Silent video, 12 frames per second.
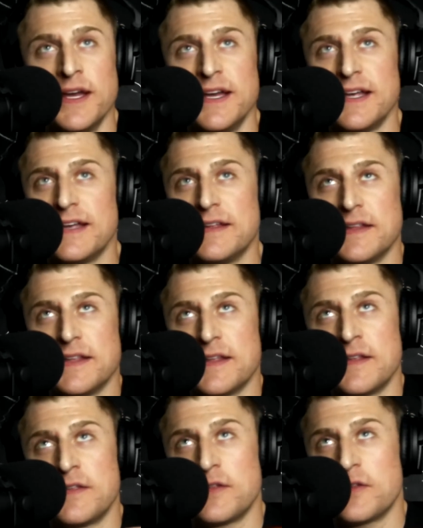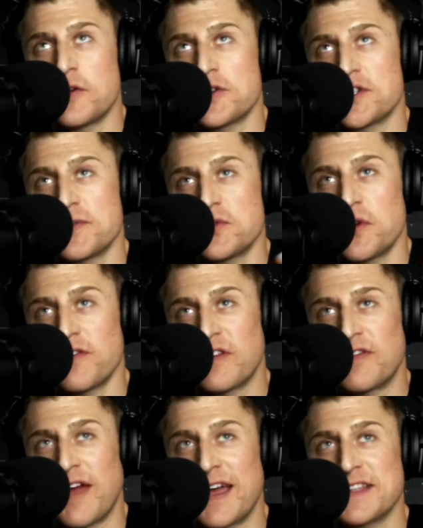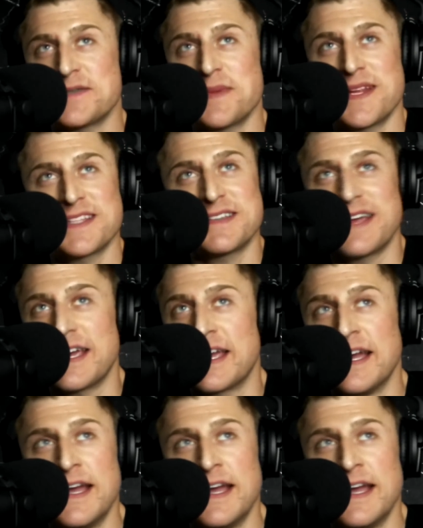there's some sort of advancement, it's like,